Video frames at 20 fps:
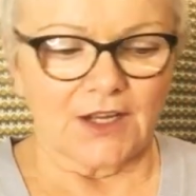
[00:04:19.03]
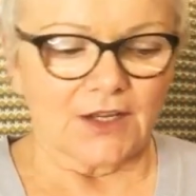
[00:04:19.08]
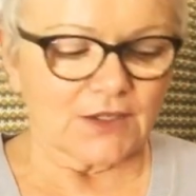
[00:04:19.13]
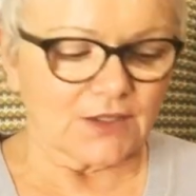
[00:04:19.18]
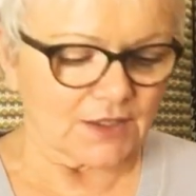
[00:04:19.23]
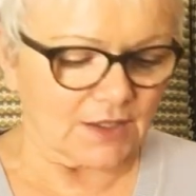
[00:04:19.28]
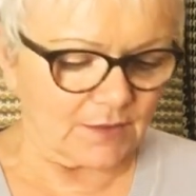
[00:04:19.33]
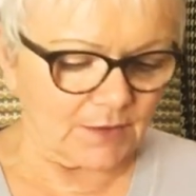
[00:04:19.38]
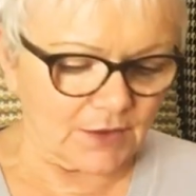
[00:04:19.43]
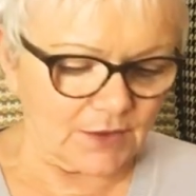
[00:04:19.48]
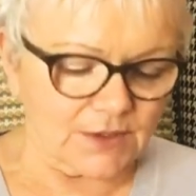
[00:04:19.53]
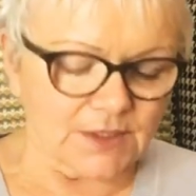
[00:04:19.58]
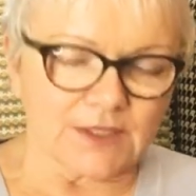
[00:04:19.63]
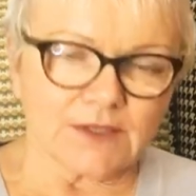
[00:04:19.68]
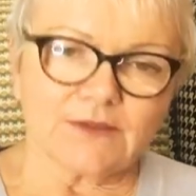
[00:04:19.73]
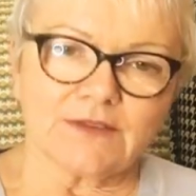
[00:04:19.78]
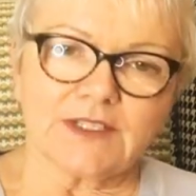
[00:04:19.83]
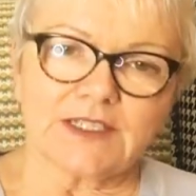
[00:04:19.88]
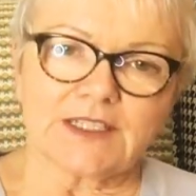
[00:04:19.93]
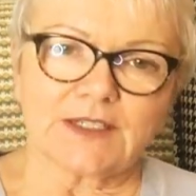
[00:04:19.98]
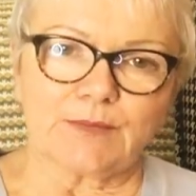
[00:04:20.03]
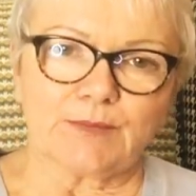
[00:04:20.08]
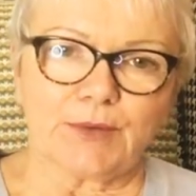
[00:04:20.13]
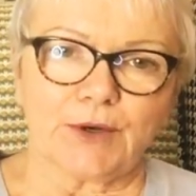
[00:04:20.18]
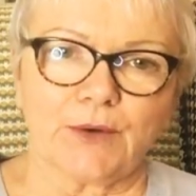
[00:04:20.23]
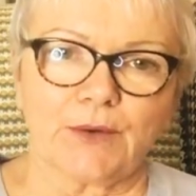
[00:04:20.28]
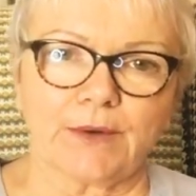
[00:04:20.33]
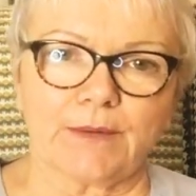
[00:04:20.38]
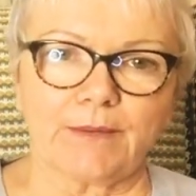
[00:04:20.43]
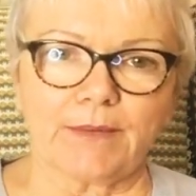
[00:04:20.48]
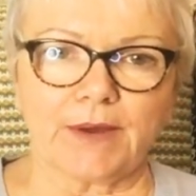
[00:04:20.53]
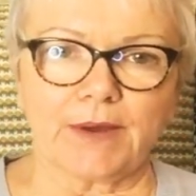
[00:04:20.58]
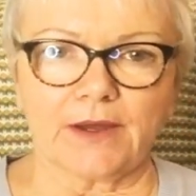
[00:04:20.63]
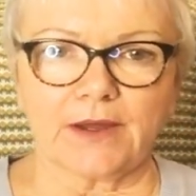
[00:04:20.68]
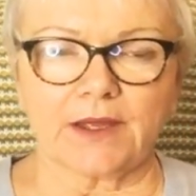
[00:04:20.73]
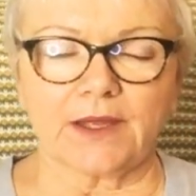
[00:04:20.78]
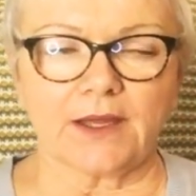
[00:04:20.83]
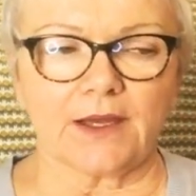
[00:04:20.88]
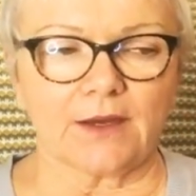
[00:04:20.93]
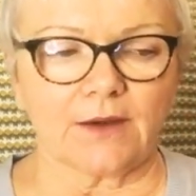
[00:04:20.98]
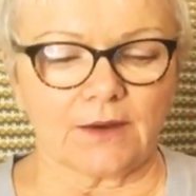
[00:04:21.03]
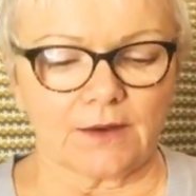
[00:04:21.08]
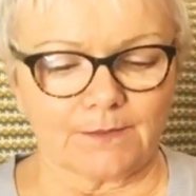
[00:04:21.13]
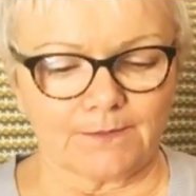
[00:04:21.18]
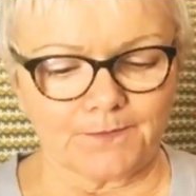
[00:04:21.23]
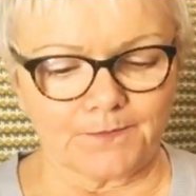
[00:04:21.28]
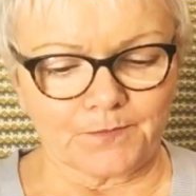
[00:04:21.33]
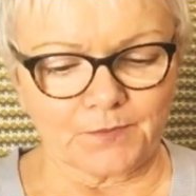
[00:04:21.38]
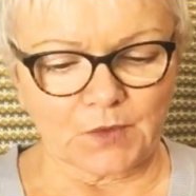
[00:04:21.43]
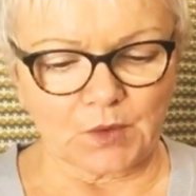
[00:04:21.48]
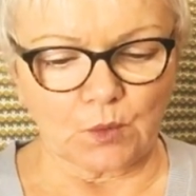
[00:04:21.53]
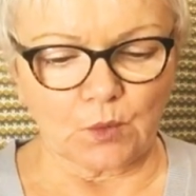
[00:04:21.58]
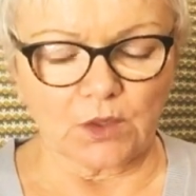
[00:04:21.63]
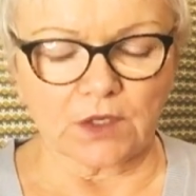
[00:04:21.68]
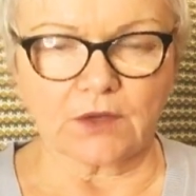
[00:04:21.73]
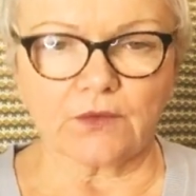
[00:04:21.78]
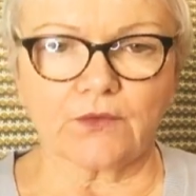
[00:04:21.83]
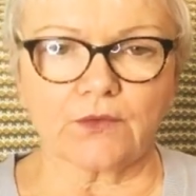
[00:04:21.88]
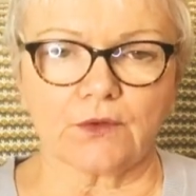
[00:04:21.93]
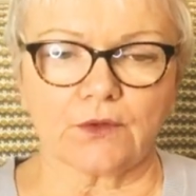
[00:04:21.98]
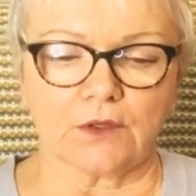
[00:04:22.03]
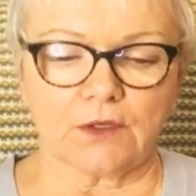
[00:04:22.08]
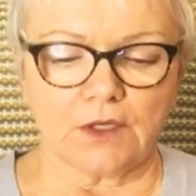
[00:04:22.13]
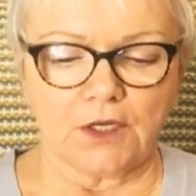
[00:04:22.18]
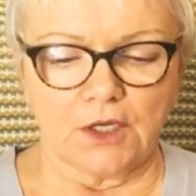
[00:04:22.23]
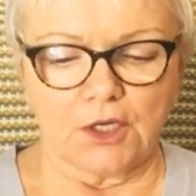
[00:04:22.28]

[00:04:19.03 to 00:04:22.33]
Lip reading: So I'm going to read a poem by a wonderful